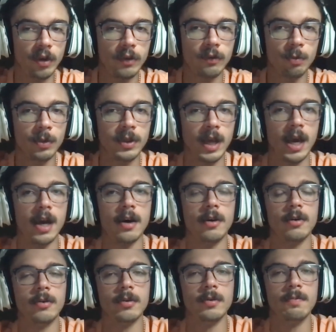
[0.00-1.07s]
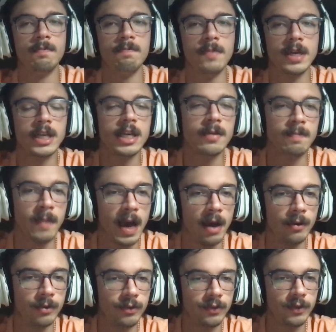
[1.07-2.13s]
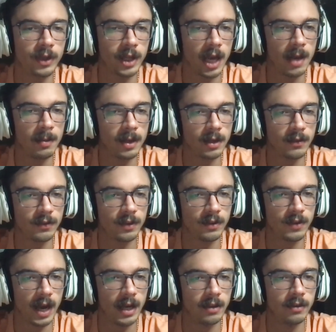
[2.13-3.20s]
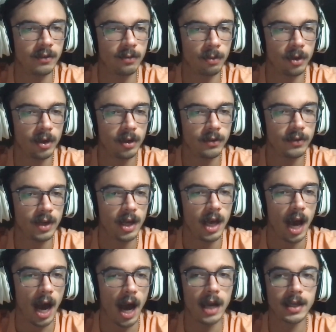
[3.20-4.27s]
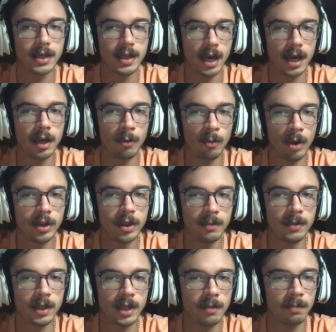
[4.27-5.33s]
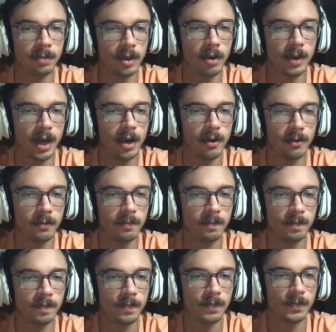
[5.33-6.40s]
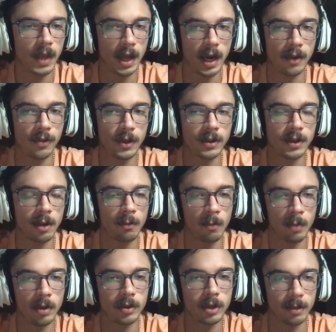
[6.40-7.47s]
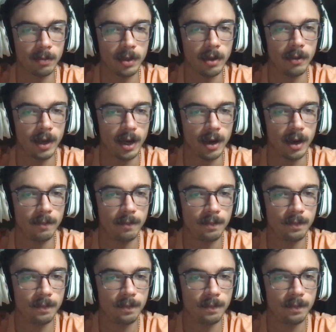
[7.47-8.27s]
just with how Mickey Mouse the game against the Titans was, I kind of want them to get blown out. And I think they will get blown out.